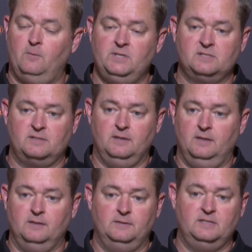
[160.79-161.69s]
Yeah, we just
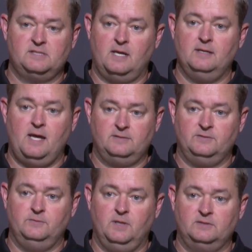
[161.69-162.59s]
decided not
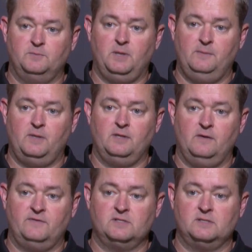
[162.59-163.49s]
to to play him on the
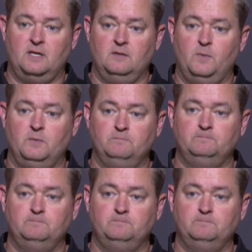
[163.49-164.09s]
offensive side of the ball.